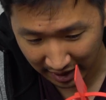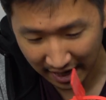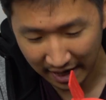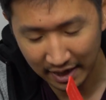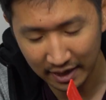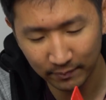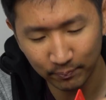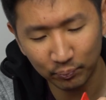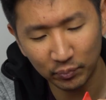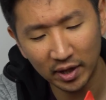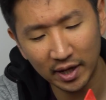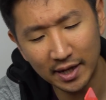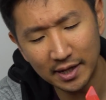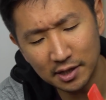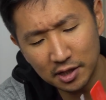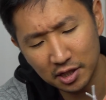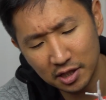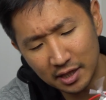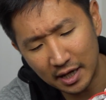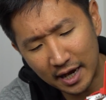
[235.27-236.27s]
that
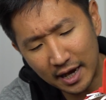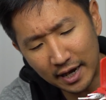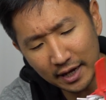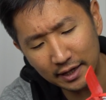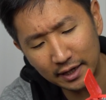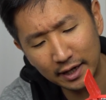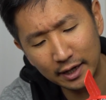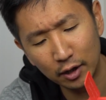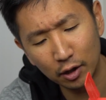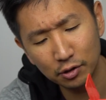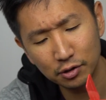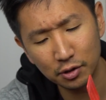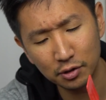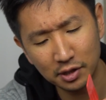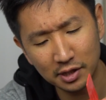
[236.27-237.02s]
inside it also